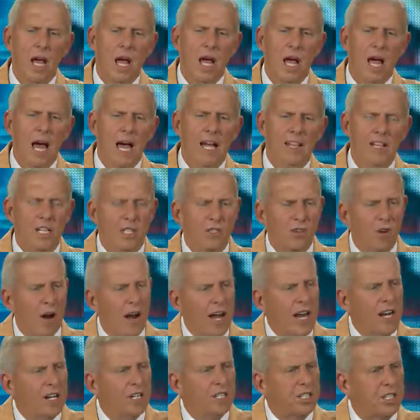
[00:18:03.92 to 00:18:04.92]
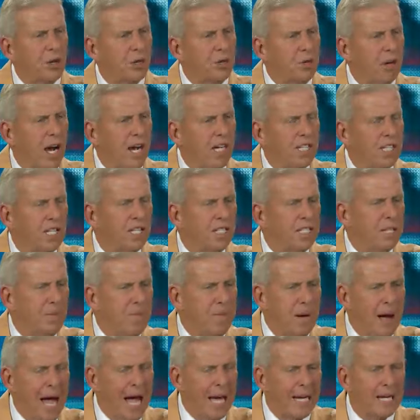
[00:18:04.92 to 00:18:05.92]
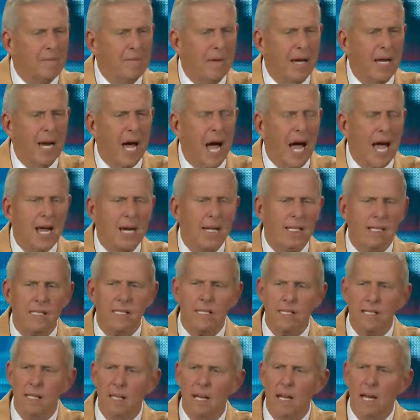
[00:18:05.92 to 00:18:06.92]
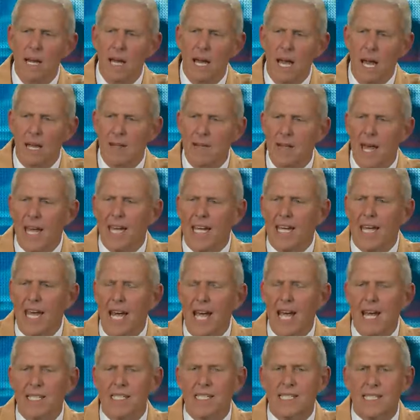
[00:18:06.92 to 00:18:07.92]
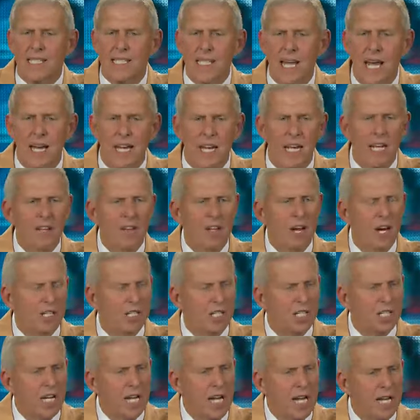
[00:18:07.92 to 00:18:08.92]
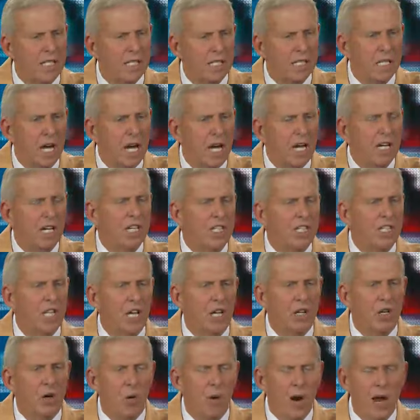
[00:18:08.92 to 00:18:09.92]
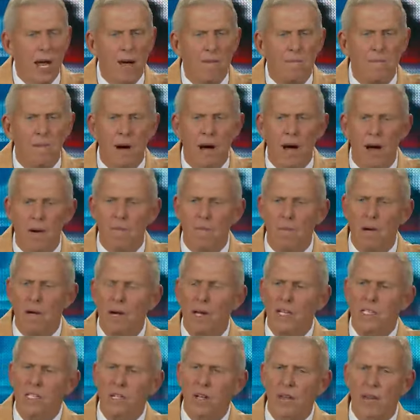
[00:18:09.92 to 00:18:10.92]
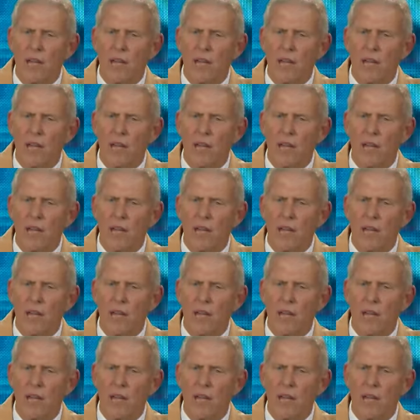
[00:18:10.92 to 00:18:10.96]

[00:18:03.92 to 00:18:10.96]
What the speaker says: and the trainers are rushing to pack them in ice, and they can't sit in their seats because they'll cramp up, so